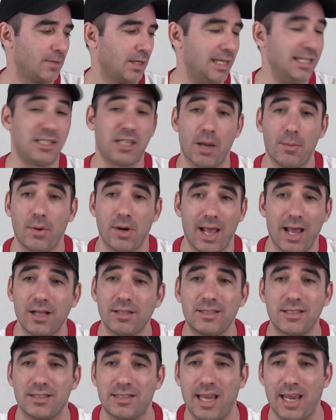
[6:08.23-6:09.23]
in someone
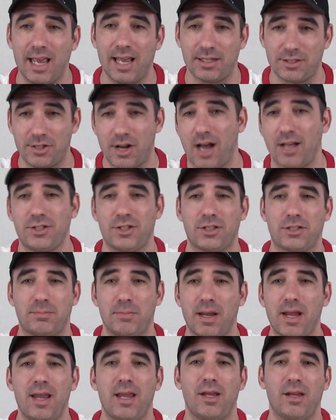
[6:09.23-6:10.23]
else's hands, not just
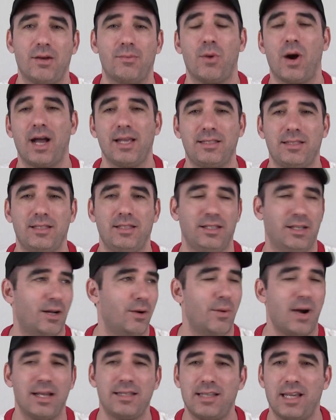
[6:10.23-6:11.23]
me. Why
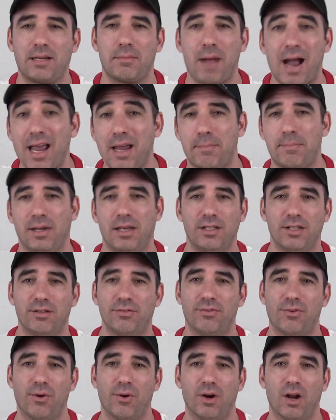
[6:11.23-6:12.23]
take my opinion
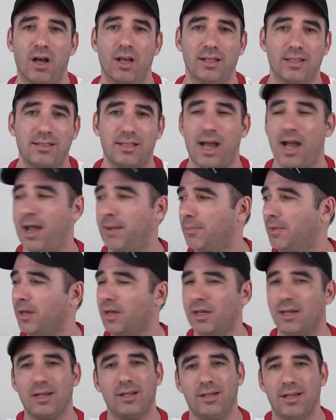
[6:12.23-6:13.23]
for it all the time?
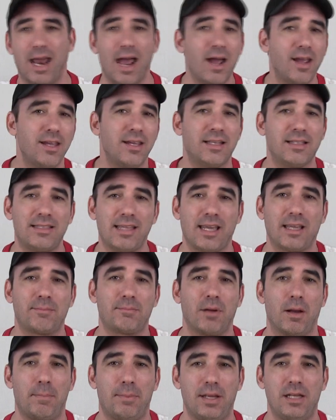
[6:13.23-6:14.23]
Now you can
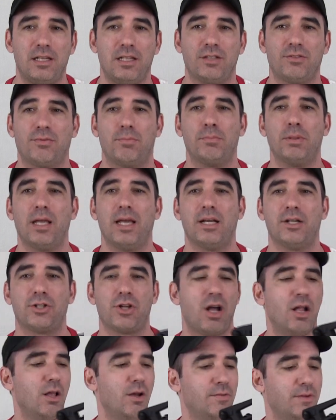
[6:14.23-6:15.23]
take opinions from players
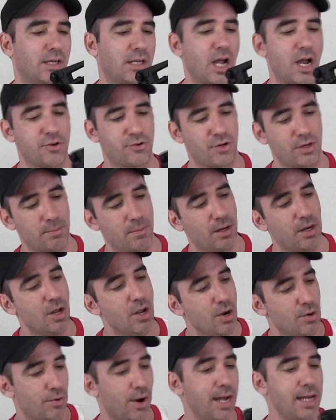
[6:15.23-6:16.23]
all over the country, but
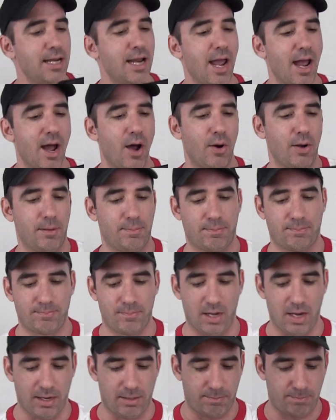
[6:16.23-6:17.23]
right now
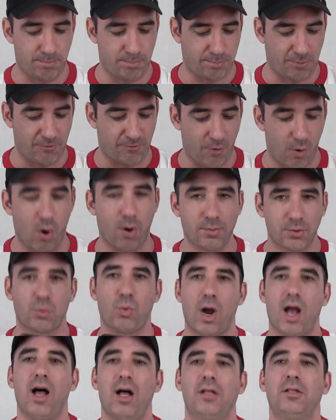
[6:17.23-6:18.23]
it performs
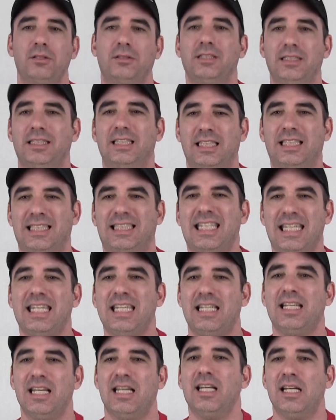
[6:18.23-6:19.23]
well. You can see,